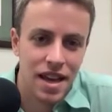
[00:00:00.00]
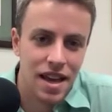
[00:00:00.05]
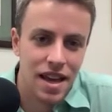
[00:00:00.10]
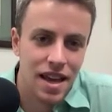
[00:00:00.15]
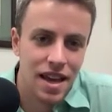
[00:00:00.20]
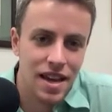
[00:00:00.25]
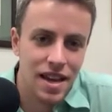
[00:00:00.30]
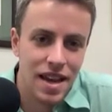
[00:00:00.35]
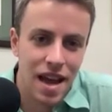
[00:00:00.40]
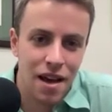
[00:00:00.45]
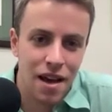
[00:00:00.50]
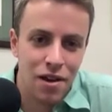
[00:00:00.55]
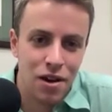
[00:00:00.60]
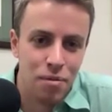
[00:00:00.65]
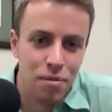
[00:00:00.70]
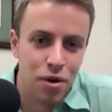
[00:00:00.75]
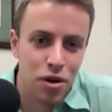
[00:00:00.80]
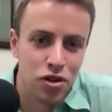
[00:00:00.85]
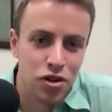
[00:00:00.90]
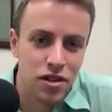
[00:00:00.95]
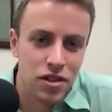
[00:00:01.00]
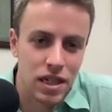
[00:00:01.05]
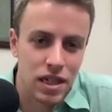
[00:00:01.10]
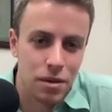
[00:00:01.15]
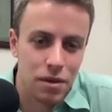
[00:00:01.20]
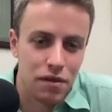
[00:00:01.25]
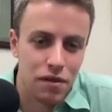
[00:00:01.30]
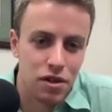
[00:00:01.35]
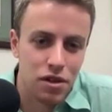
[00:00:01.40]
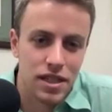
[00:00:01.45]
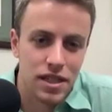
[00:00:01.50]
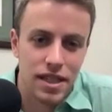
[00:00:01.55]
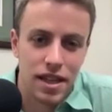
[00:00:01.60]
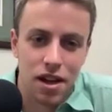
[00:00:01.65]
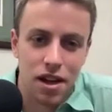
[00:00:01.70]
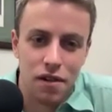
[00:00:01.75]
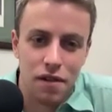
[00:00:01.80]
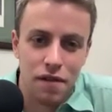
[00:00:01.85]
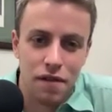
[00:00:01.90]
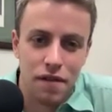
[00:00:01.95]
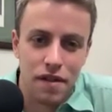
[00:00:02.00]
and now you're purchasing something for yourself,